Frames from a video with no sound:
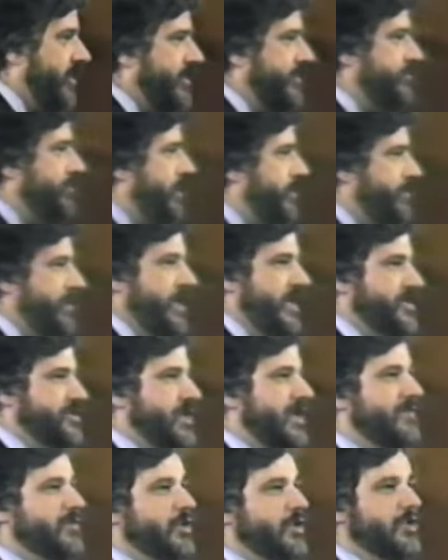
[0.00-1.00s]
on the front
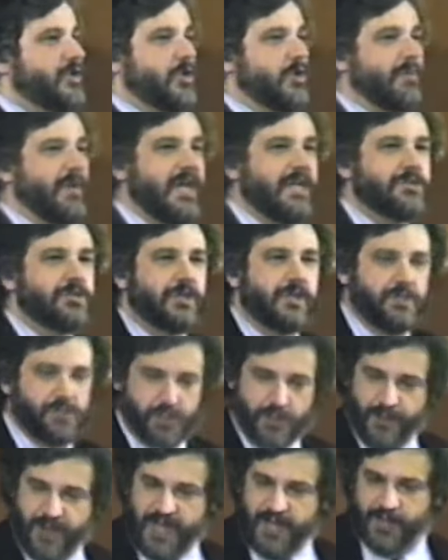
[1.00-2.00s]
page. Governor Deukmejian
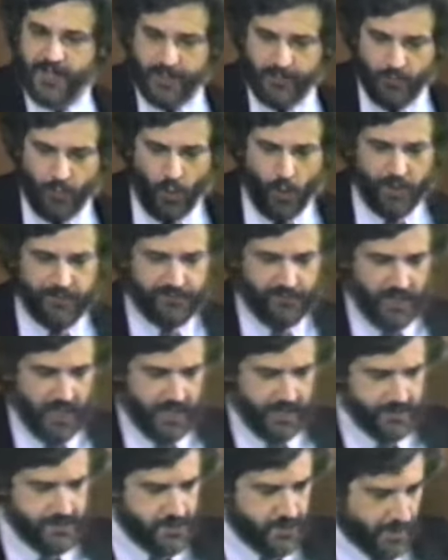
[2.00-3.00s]
is demanding more
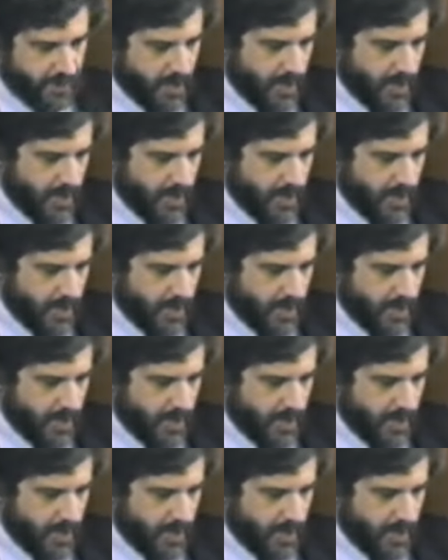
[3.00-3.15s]
funds to